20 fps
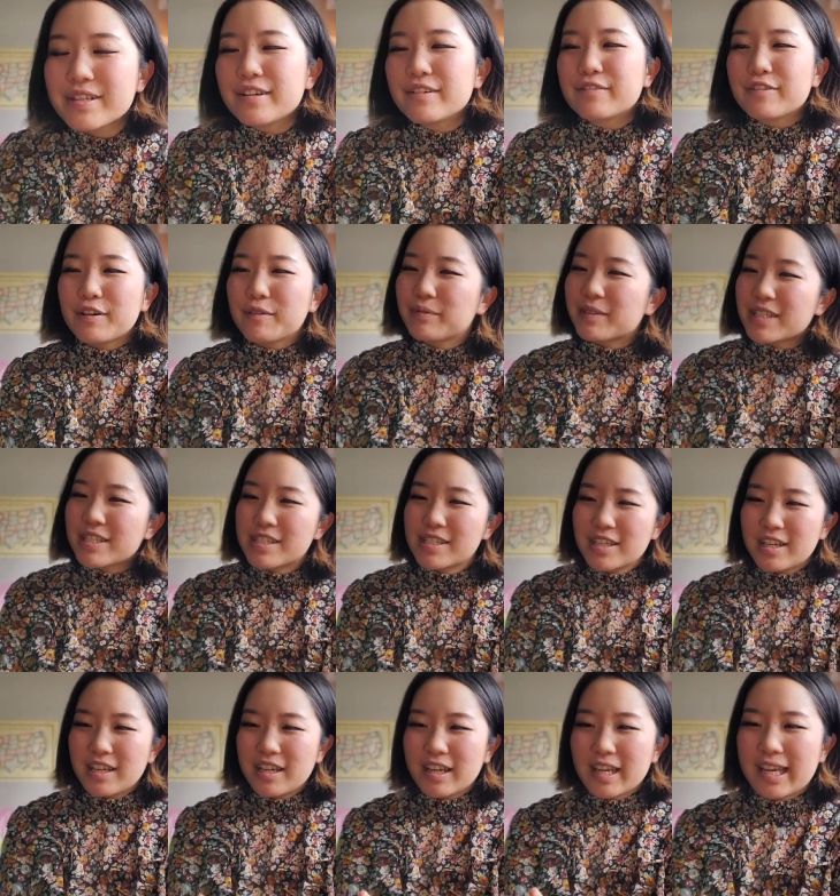from this
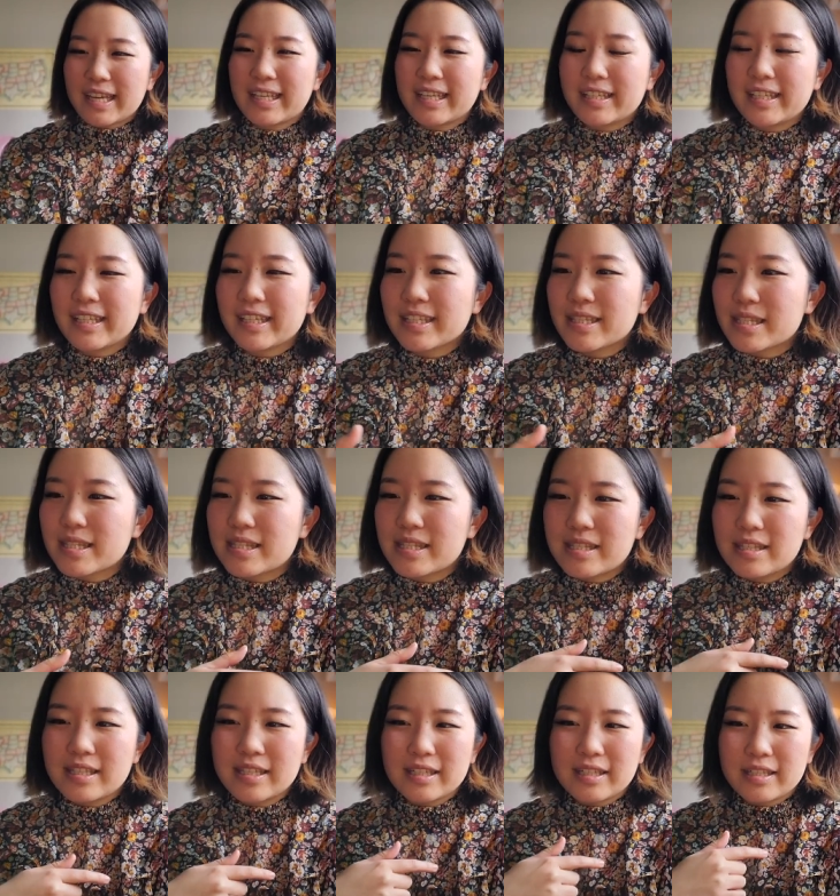song and I think it's
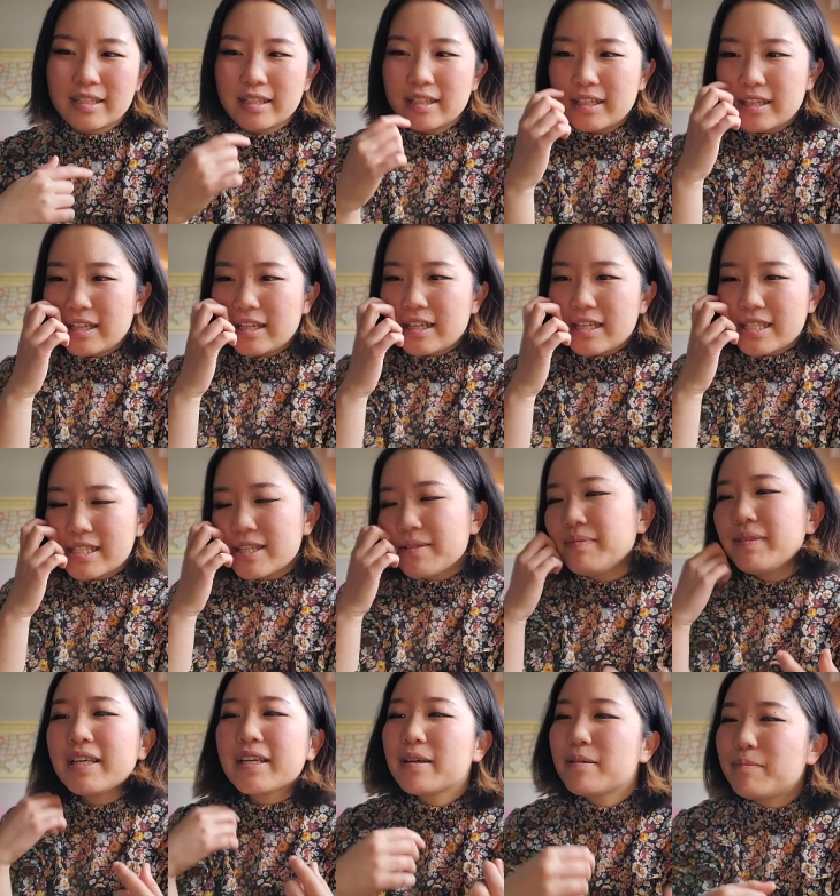the
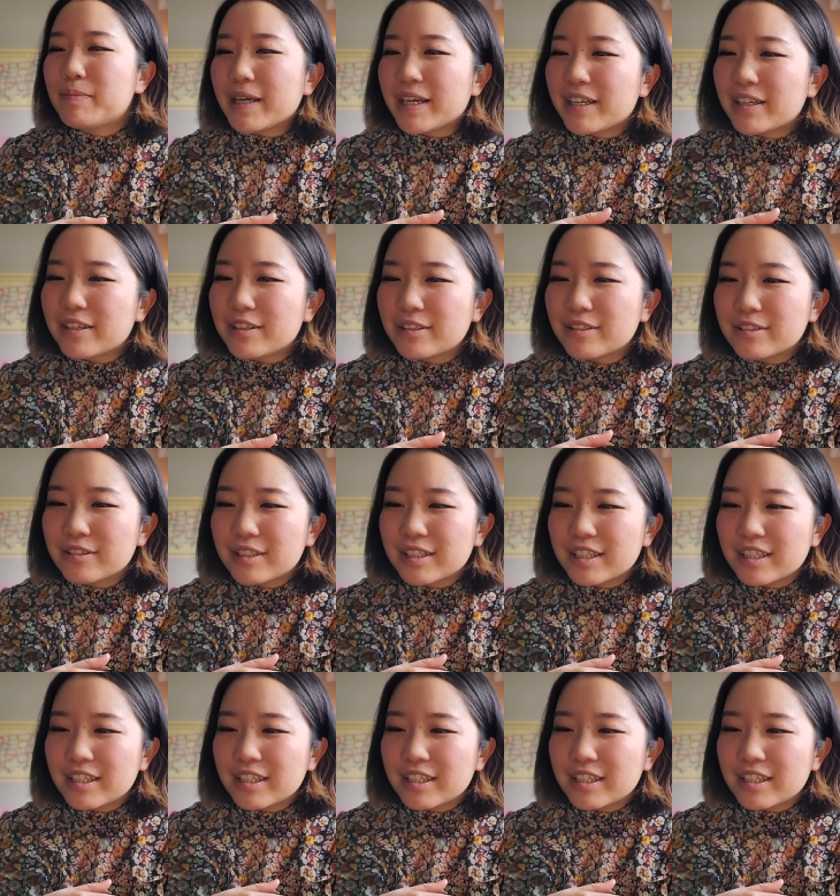something about